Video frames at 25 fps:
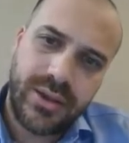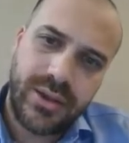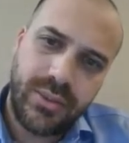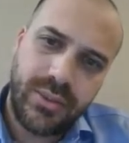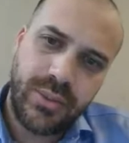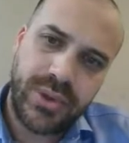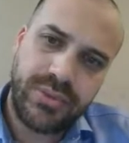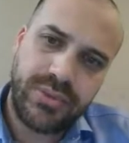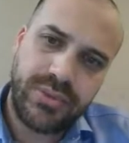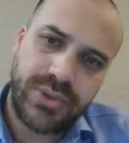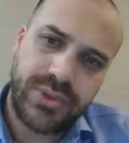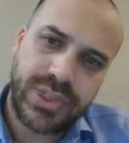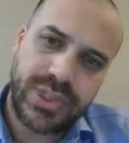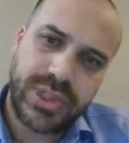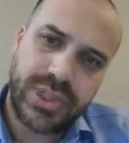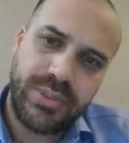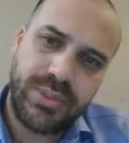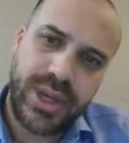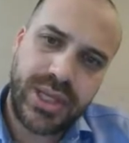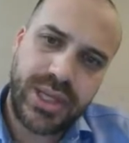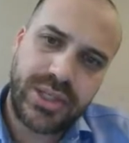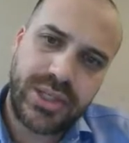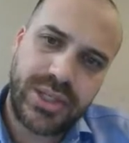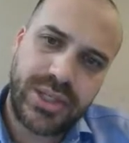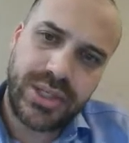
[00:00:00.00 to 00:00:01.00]
with
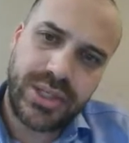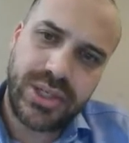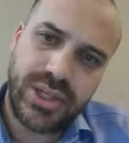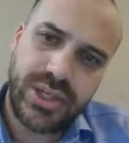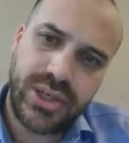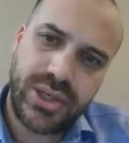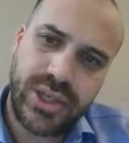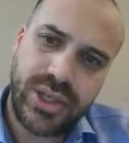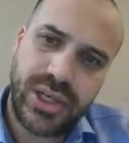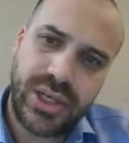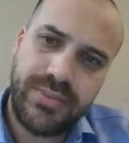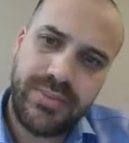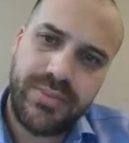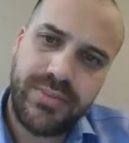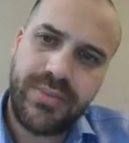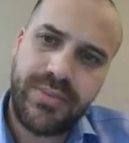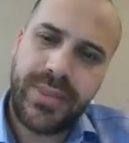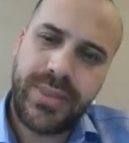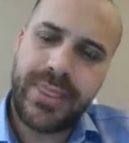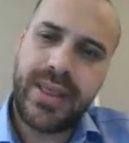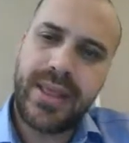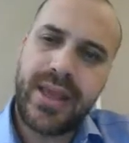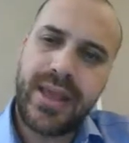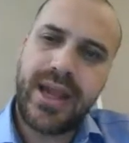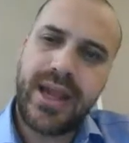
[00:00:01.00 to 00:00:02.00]
respect to time,
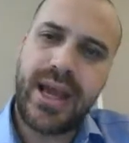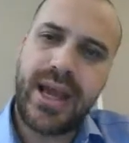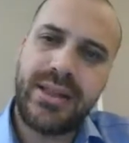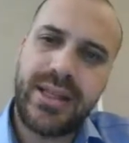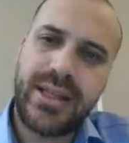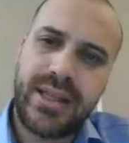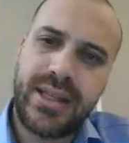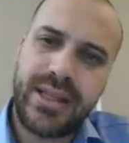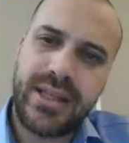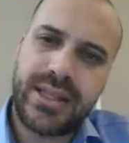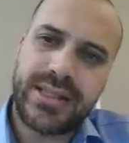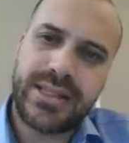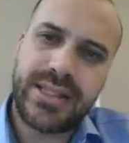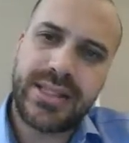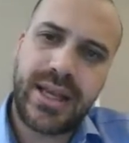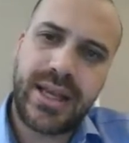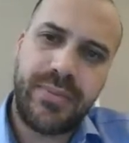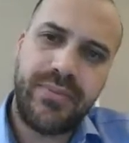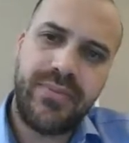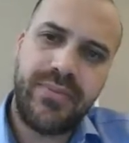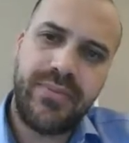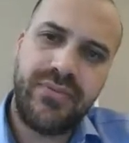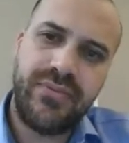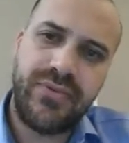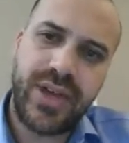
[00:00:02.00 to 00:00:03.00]
and then there's
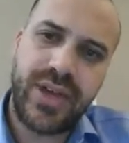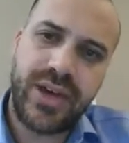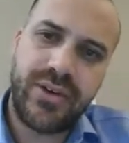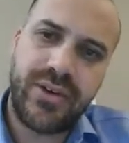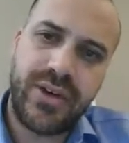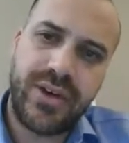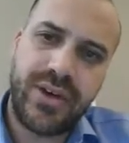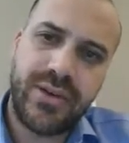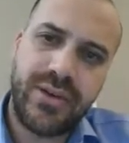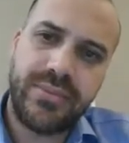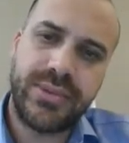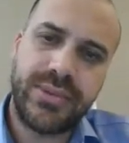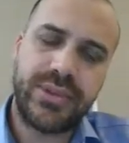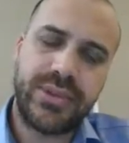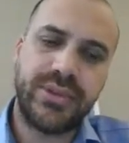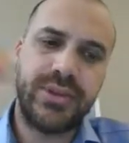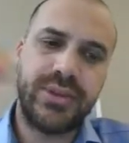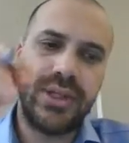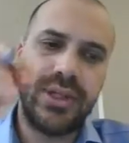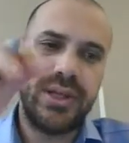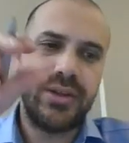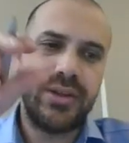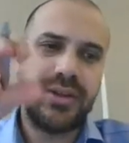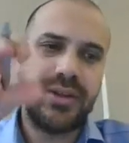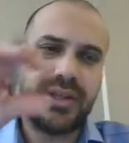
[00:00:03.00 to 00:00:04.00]
some variable
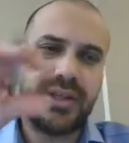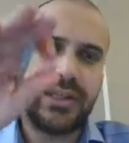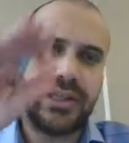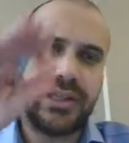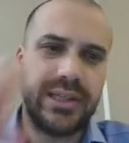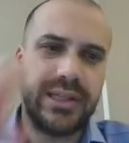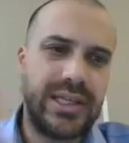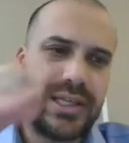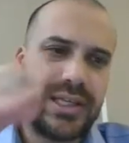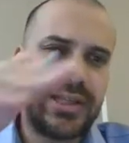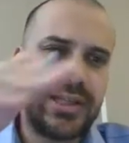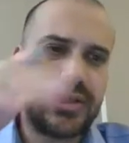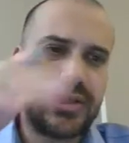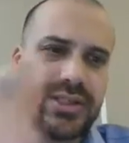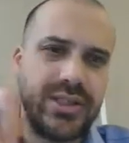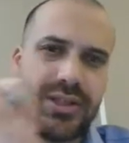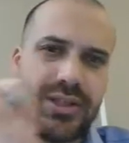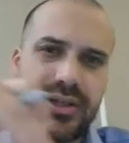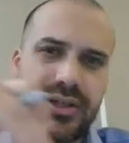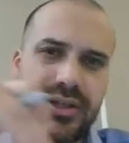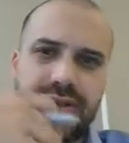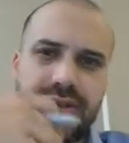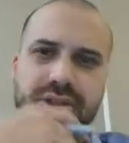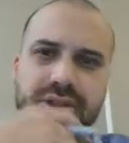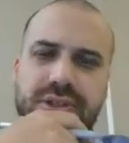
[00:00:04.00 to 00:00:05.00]
that links
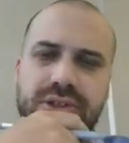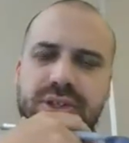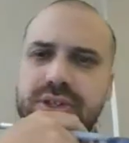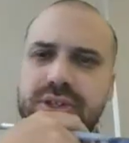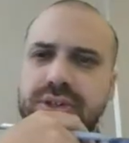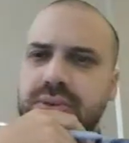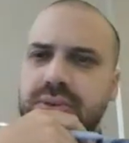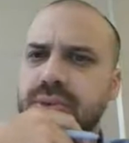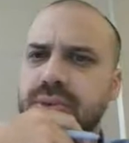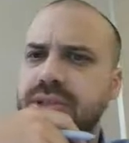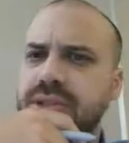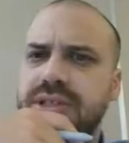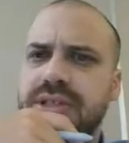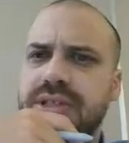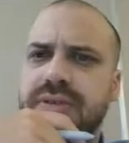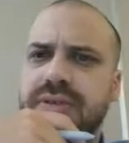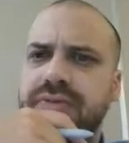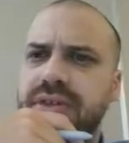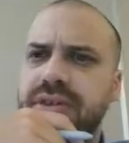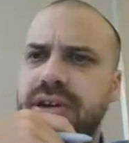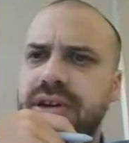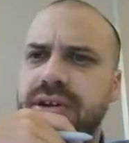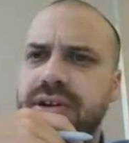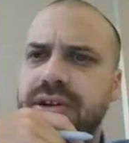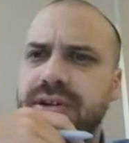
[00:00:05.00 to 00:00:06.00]
those two. What's the
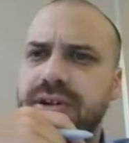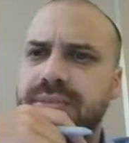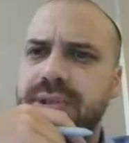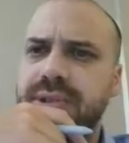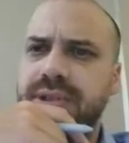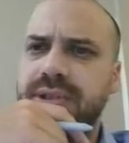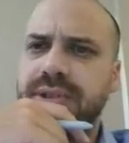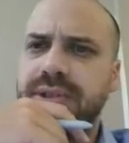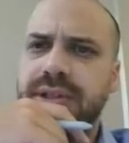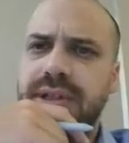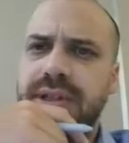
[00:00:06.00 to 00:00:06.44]
variable?